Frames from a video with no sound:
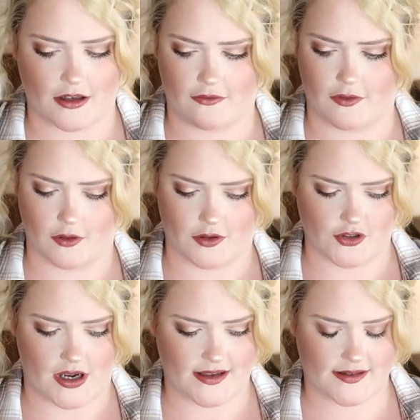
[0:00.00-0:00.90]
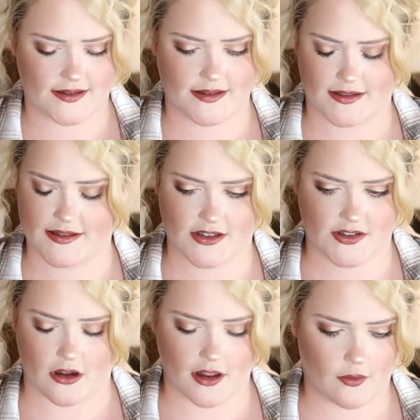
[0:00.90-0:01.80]
little floral dress. It's
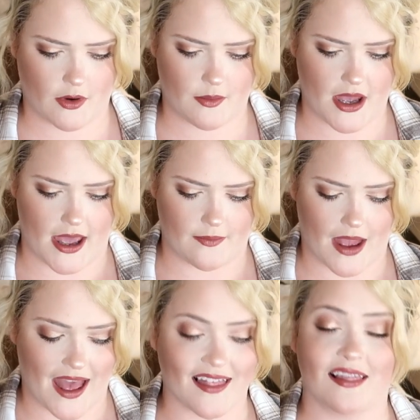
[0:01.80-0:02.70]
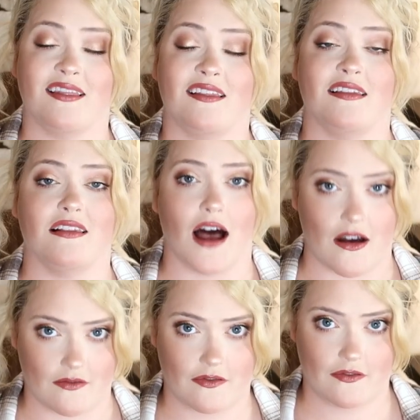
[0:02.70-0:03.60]
just all I want to buy. I
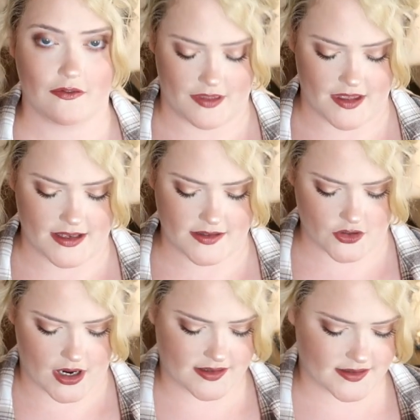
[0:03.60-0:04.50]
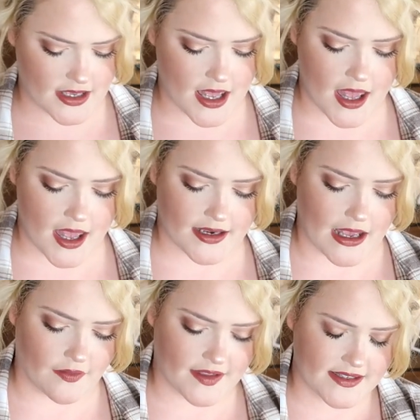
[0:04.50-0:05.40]
love this dress.
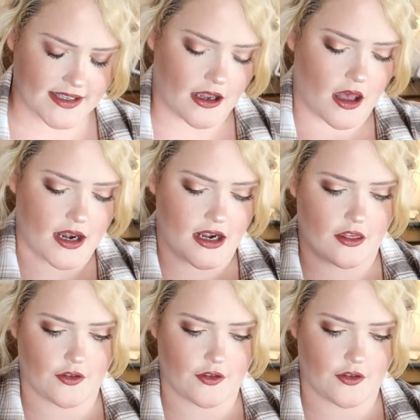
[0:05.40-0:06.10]
Now this I got in a